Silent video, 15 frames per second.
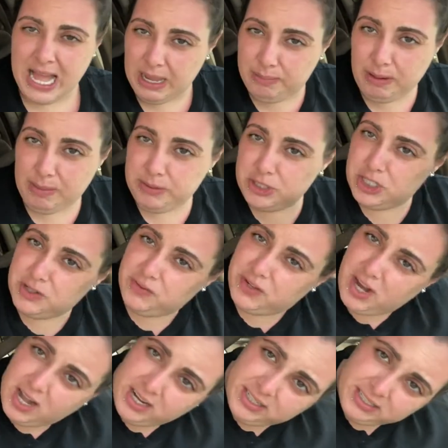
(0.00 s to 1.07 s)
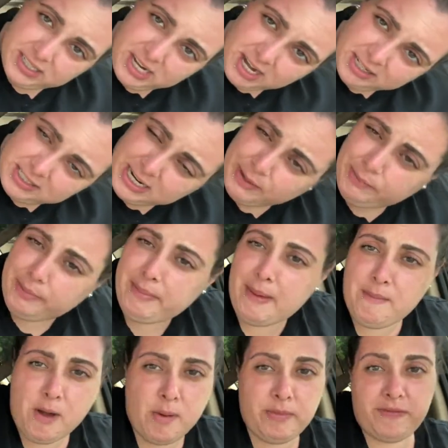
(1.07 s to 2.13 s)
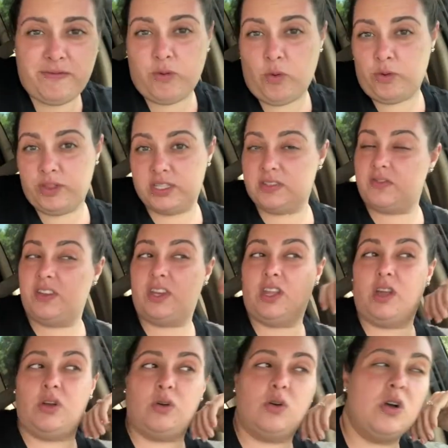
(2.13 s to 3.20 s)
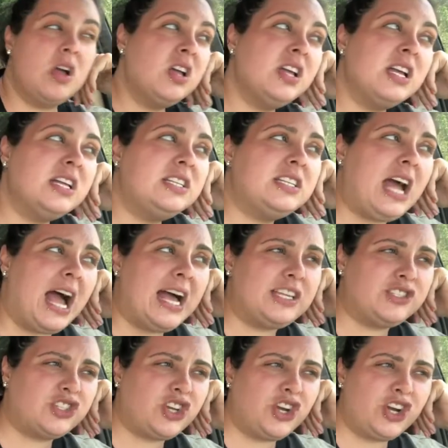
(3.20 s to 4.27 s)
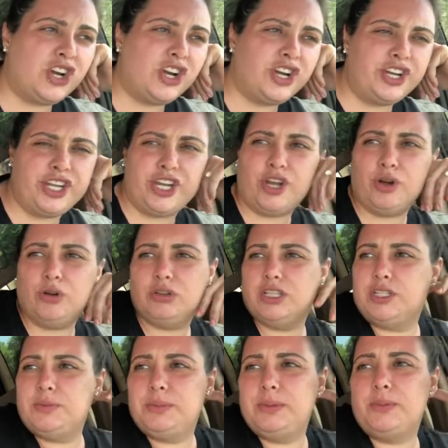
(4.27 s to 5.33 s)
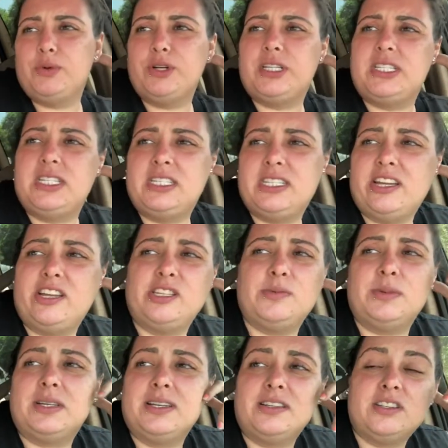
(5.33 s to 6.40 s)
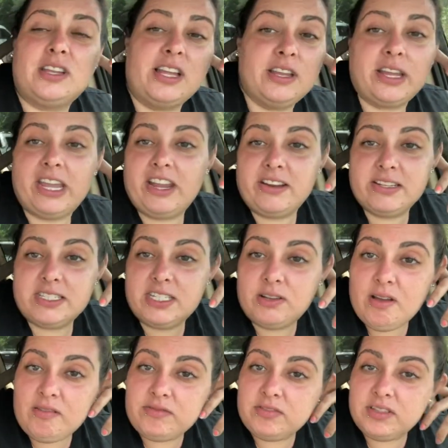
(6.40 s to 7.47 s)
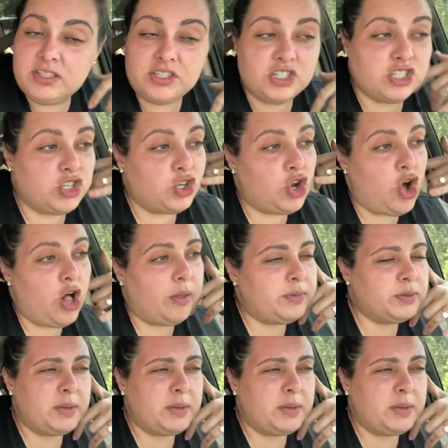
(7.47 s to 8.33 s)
I probably should have gotten in contact with my mom before this video to ask her, you know, a little bit more details, because I guarantee you after this she's going to call up.